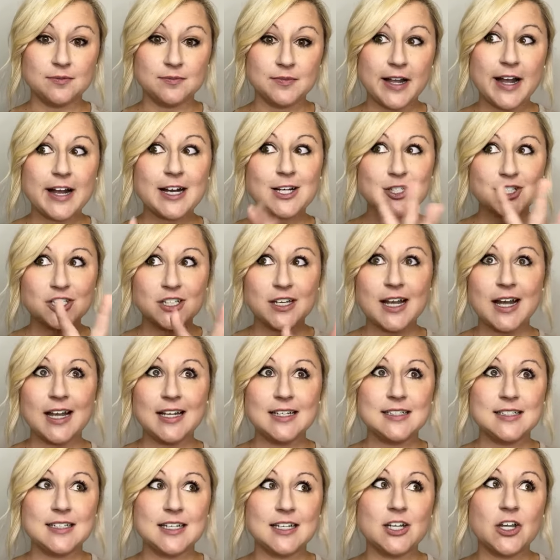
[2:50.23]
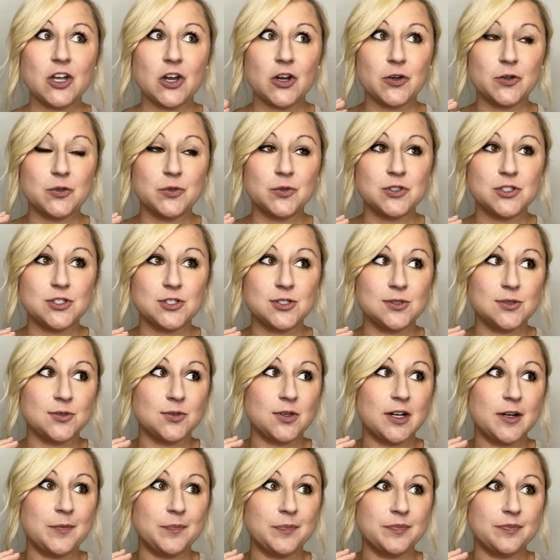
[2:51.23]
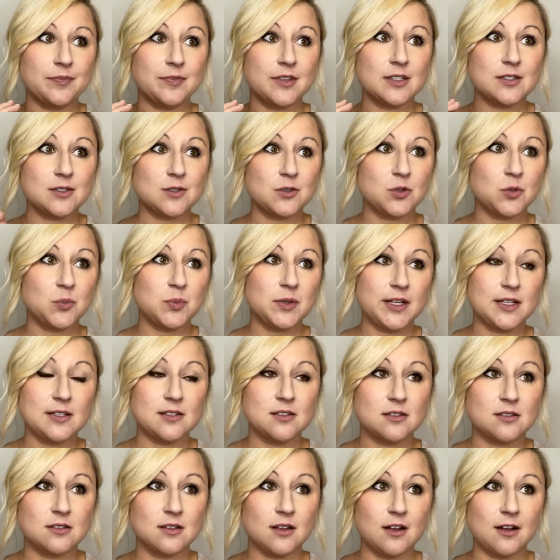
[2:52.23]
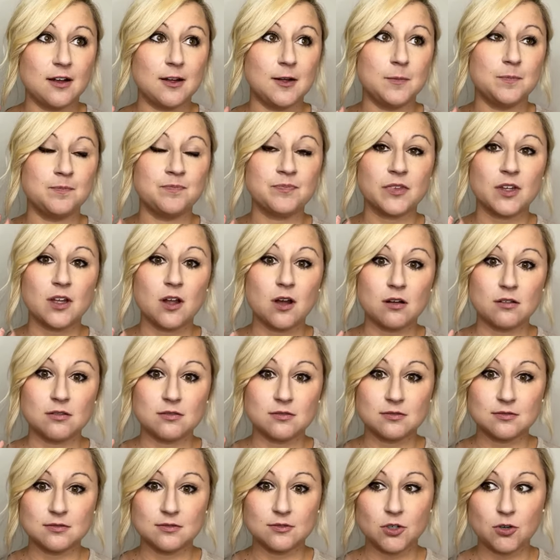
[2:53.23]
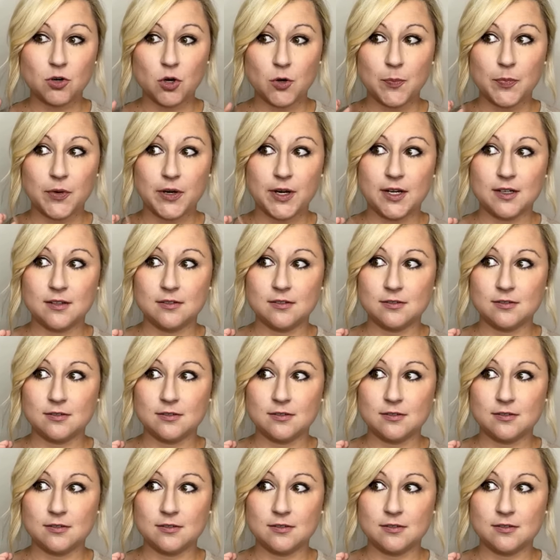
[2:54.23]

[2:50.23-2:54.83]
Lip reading: Actually, I did go to this little place called Corporate